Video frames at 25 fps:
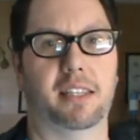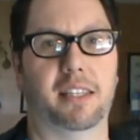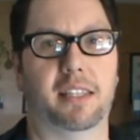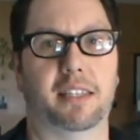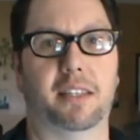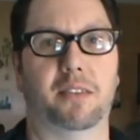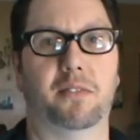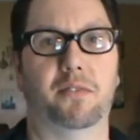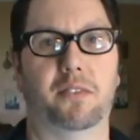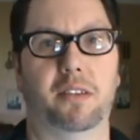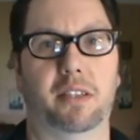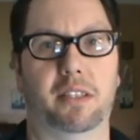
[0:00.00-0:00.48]
the
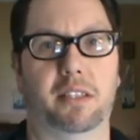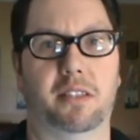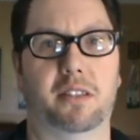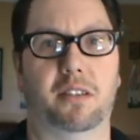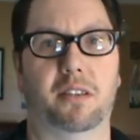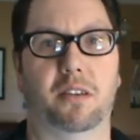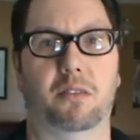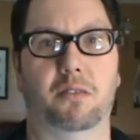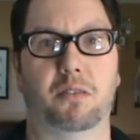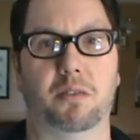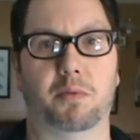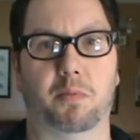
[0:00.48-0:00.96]

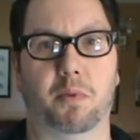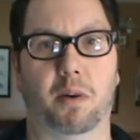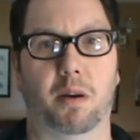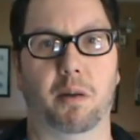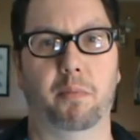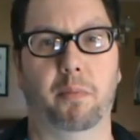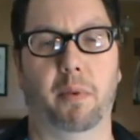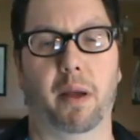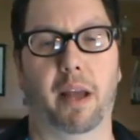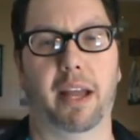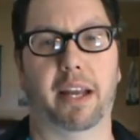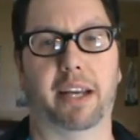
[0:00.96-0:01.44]
Flintstones brought
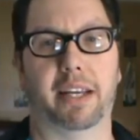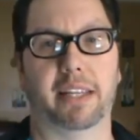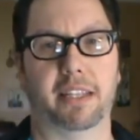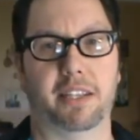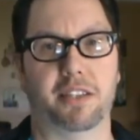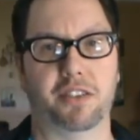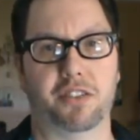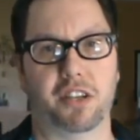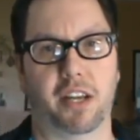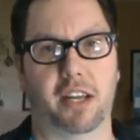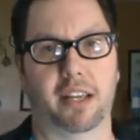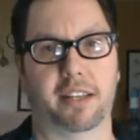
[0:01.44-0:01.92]
back and the
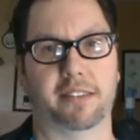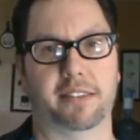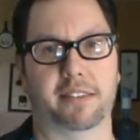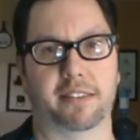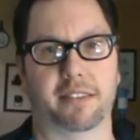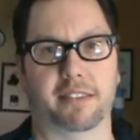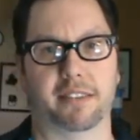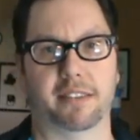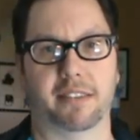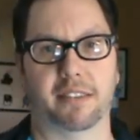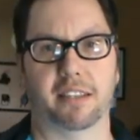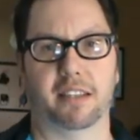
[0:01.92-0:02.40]
Jetsons and